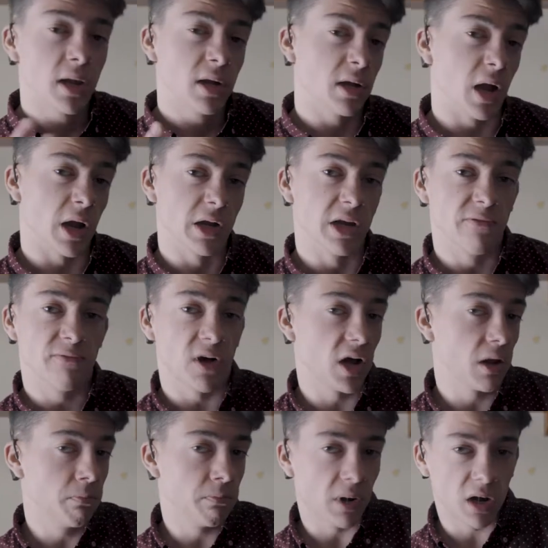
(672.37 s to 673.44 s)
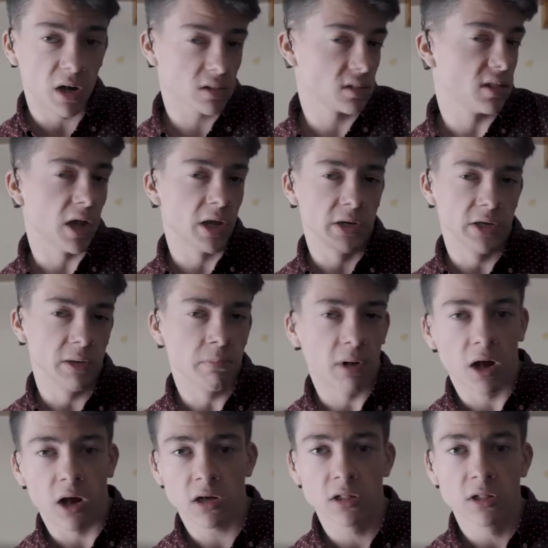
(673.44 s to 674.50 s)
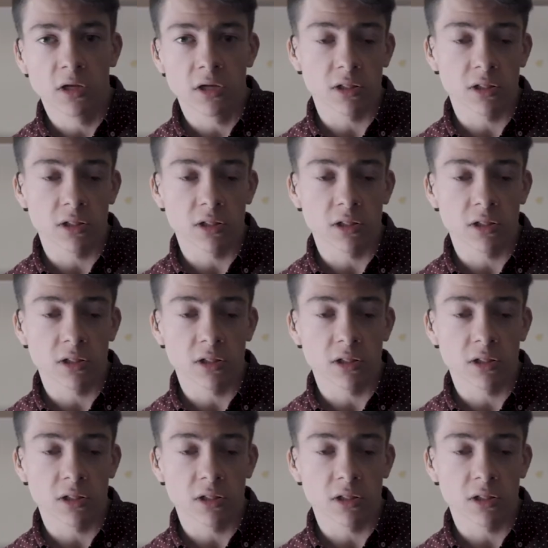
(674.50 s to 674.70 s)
$90.